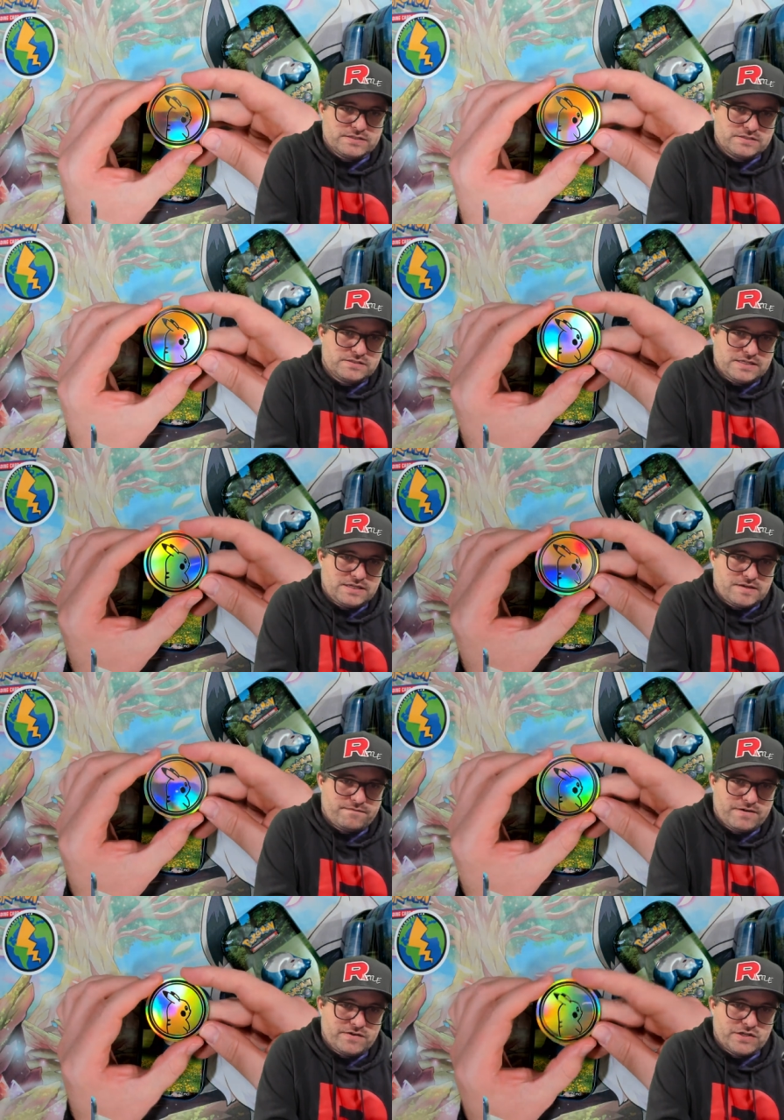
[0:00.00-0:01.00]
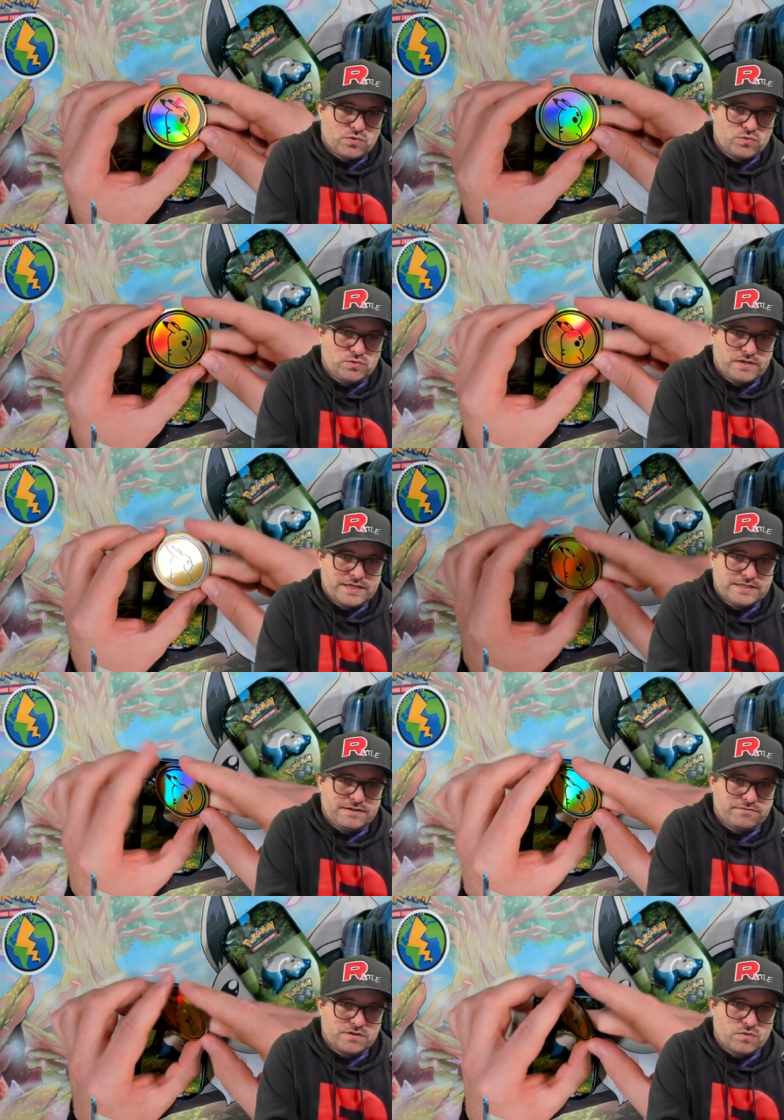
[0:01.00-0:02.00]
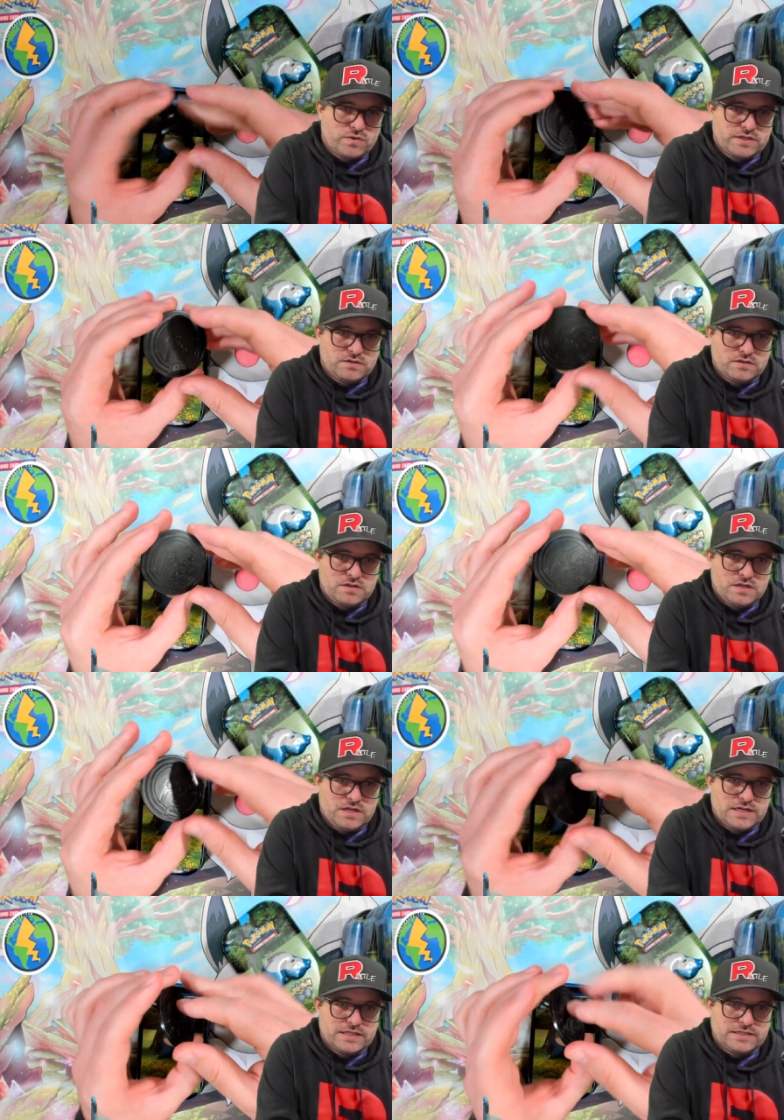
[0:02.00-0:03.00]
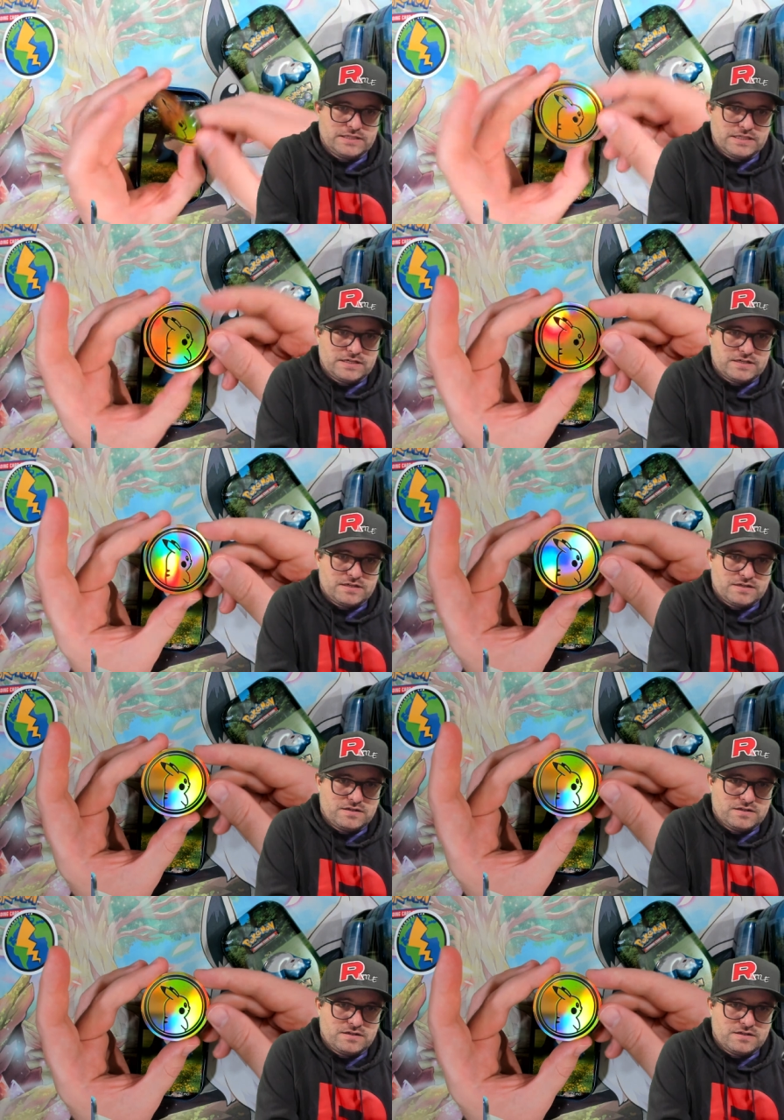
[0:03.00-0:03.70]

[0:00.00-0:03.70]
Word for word: This is a, a very cool and different coin. I like the. Uh,